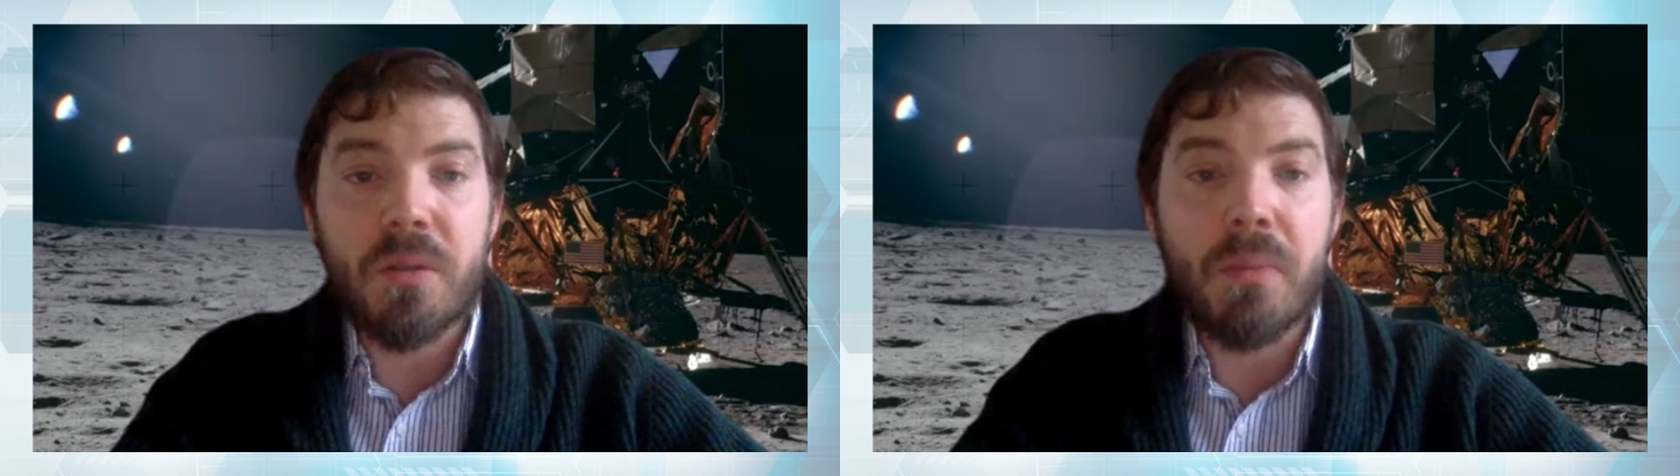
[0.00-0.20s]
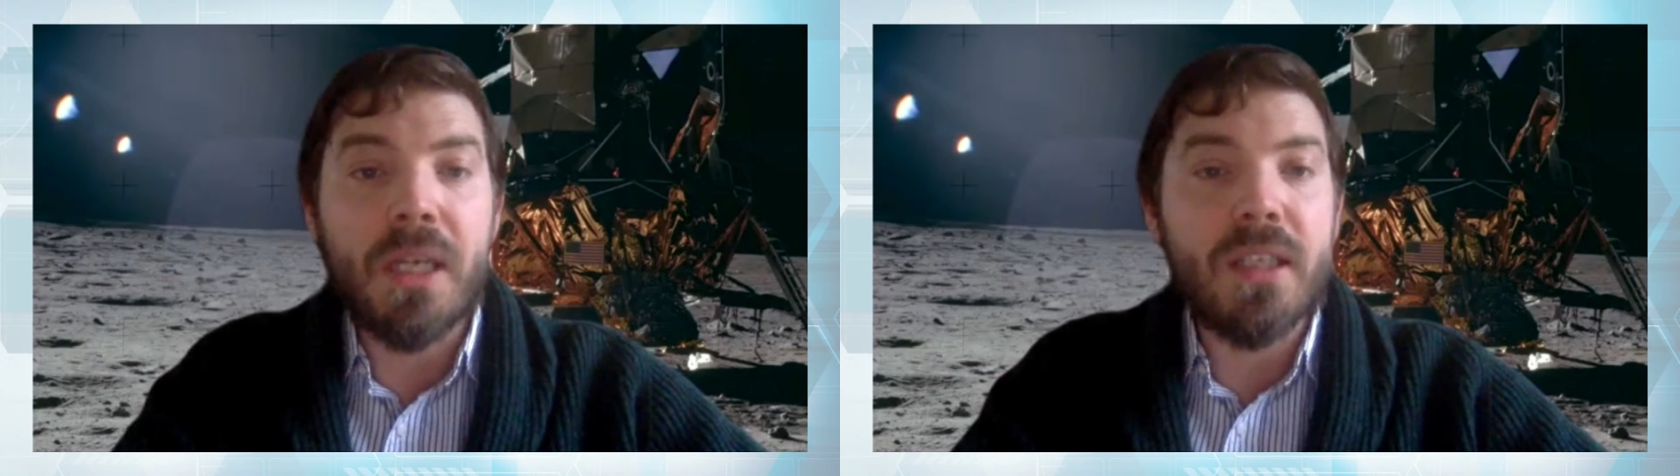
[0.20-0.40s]

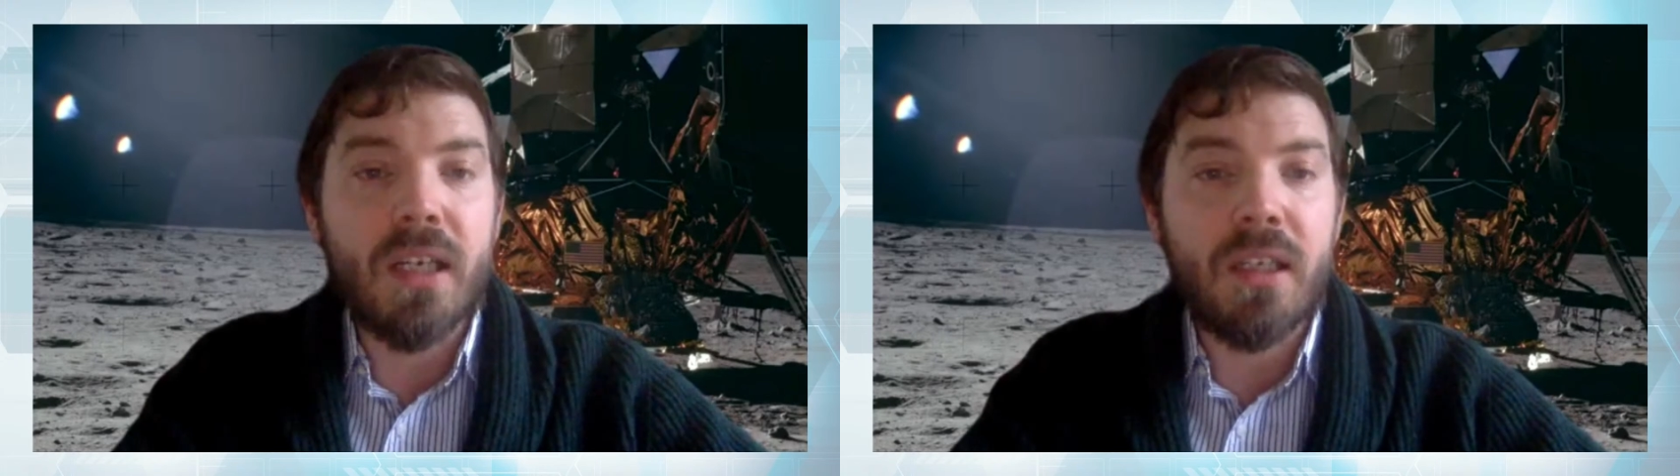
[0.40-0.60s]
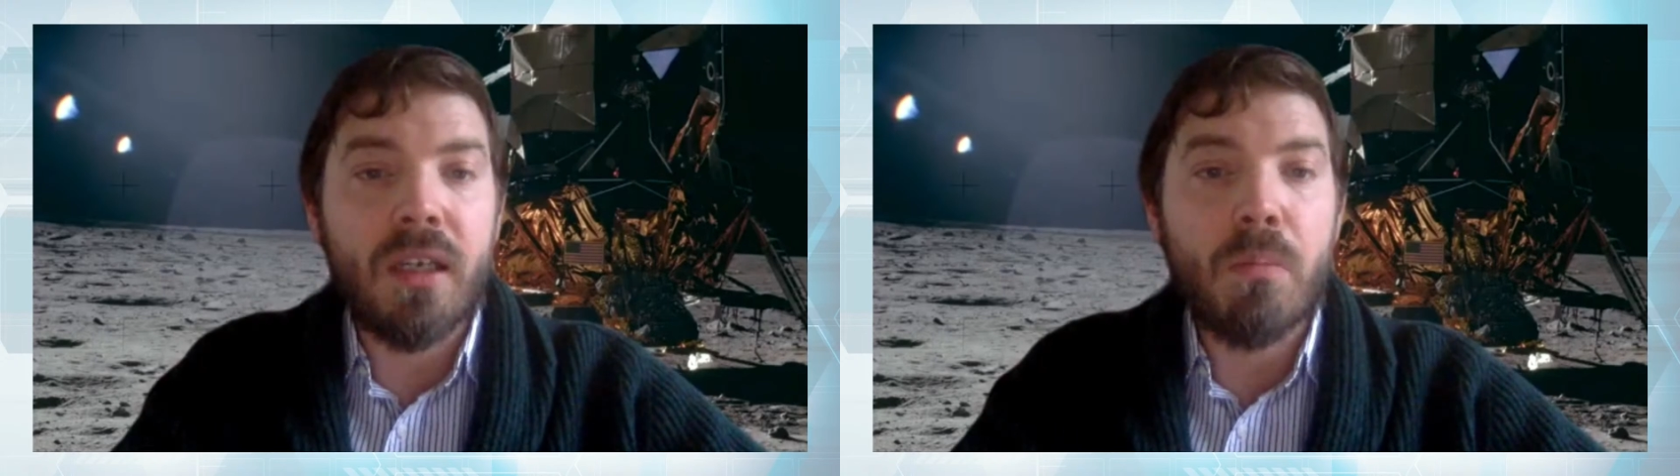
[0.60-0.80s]

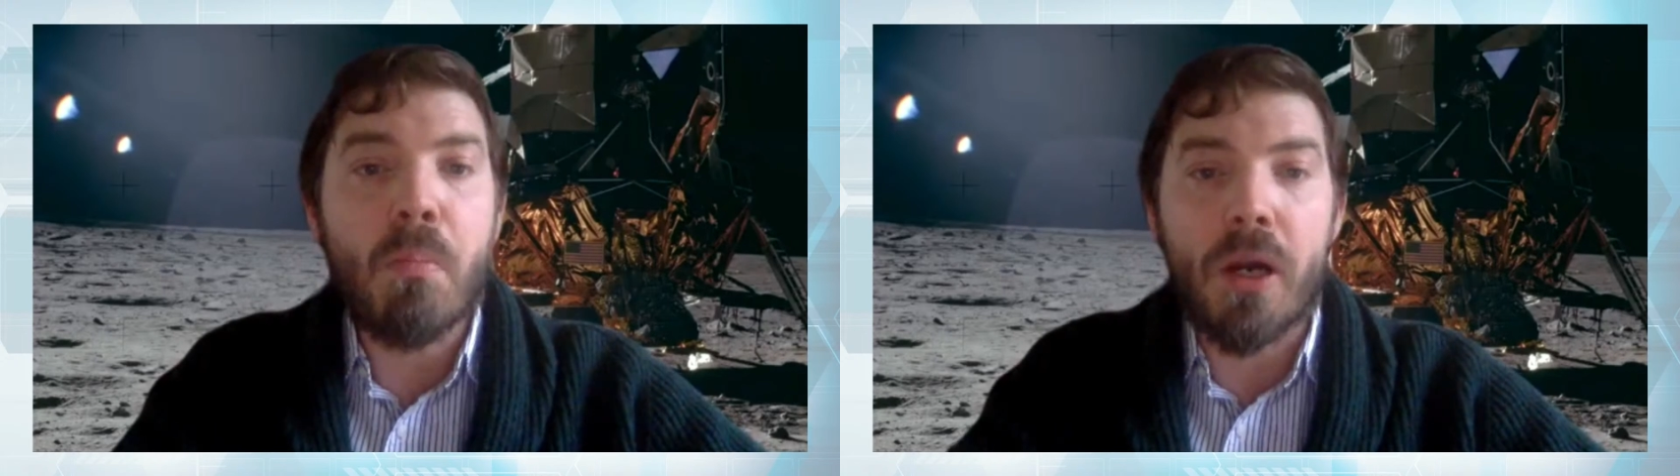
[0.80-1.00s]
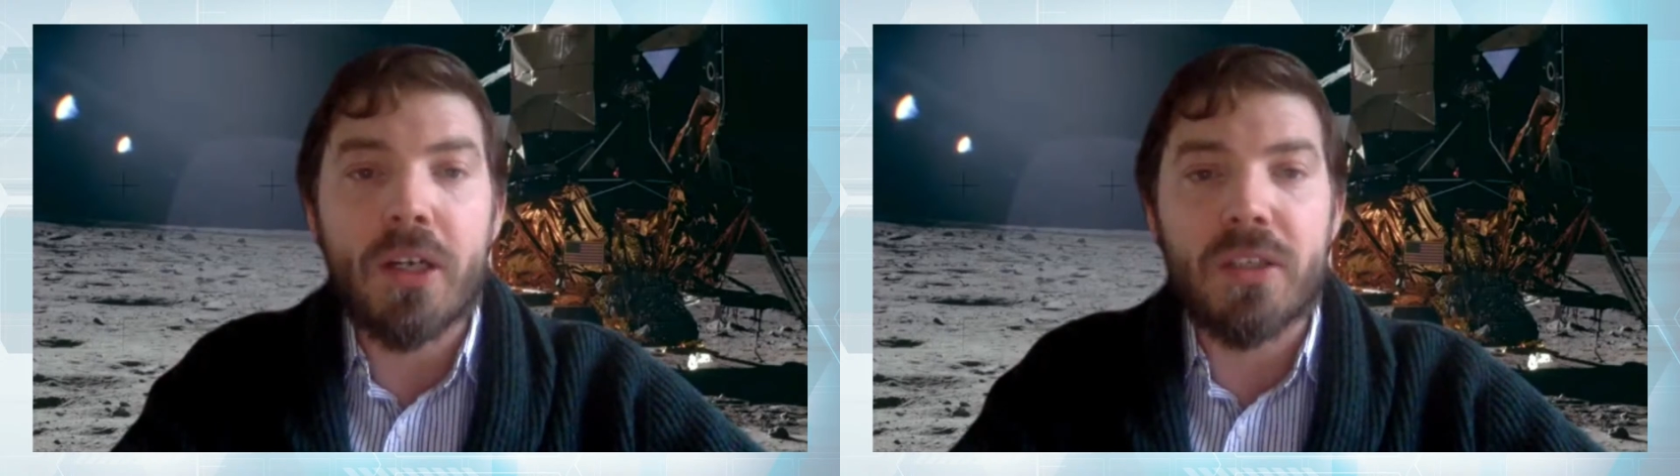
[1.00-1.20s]
maintaining
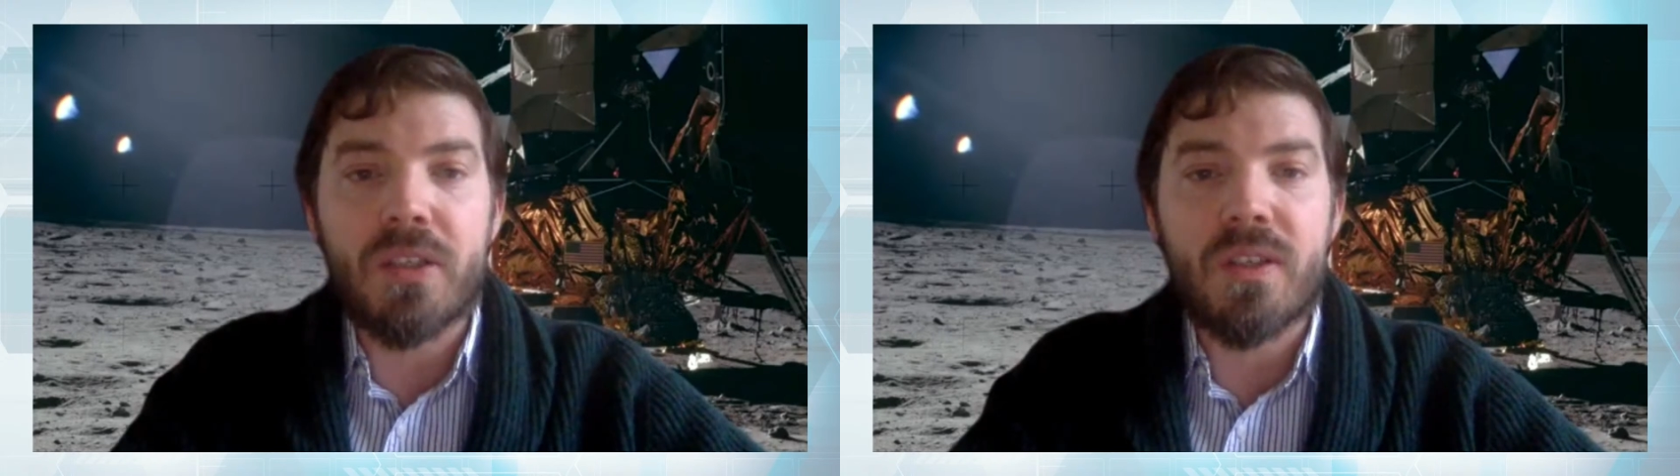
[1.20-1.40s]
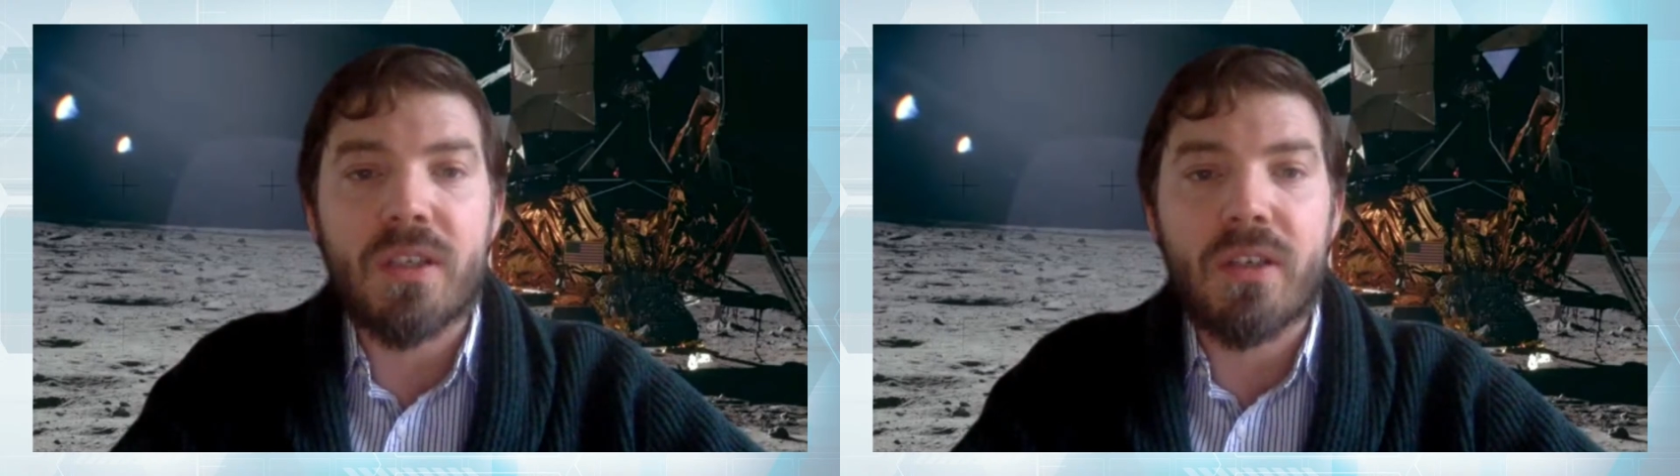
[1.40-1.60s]

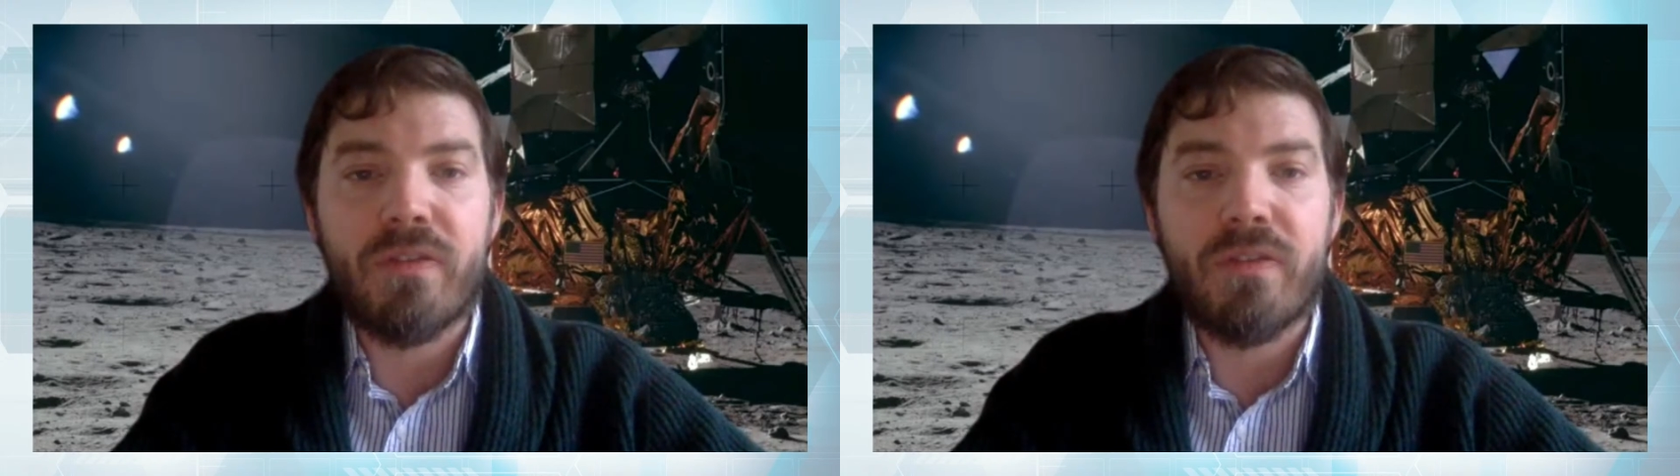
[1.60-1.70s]
markets